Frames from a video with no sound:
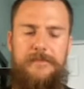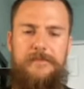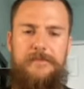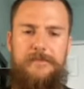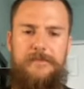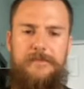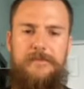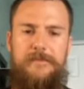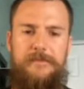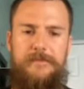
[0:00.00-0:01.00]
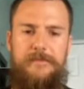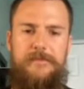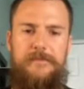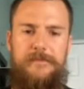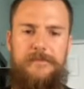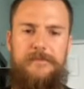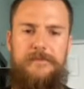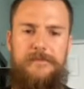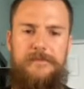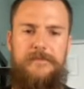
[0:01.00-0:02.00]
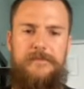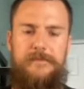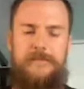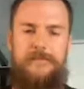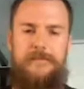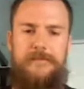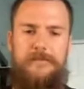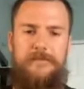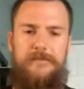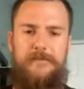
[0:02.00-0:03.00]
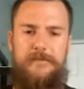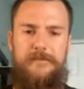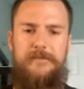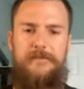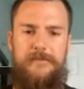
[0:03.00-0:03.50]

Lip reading: This person isn't speaking.